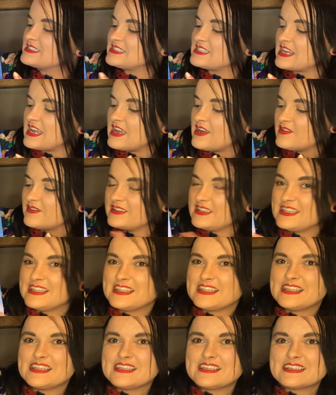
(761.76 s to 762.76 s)
down
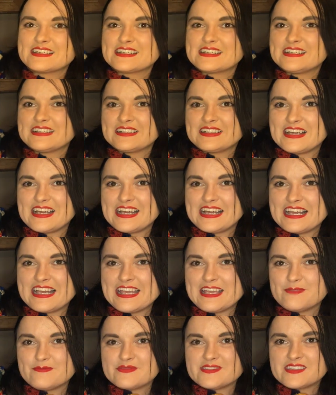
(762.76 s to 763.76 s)
he
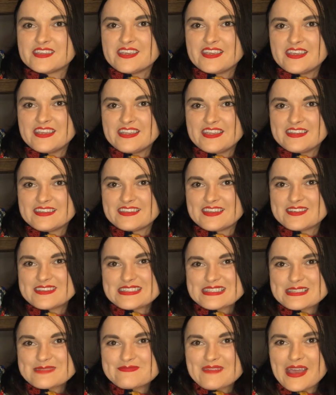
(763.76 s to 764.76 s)
climbed. There's
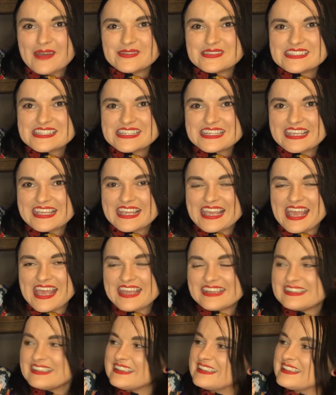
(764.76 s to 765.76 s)
the mountain again.